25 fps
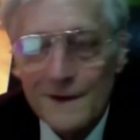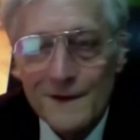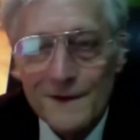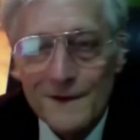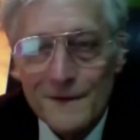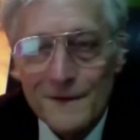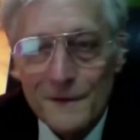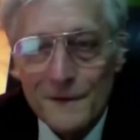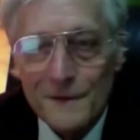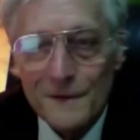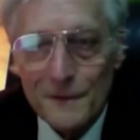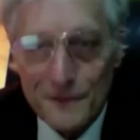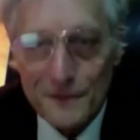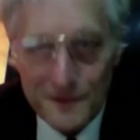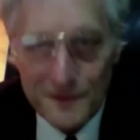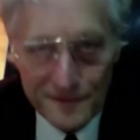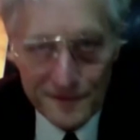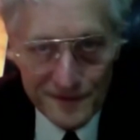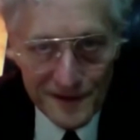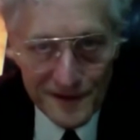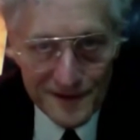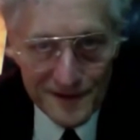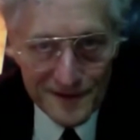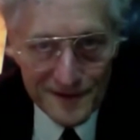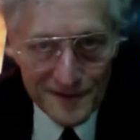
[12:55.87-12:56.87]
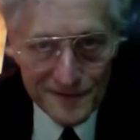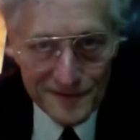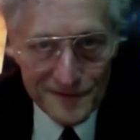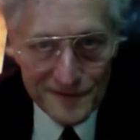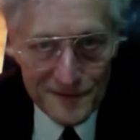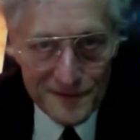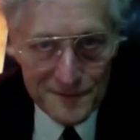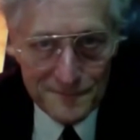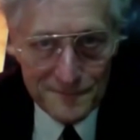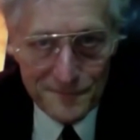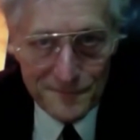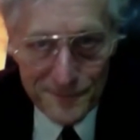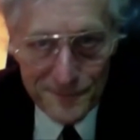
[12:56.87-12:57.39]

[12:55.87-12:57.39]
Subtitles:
or there's that nice term from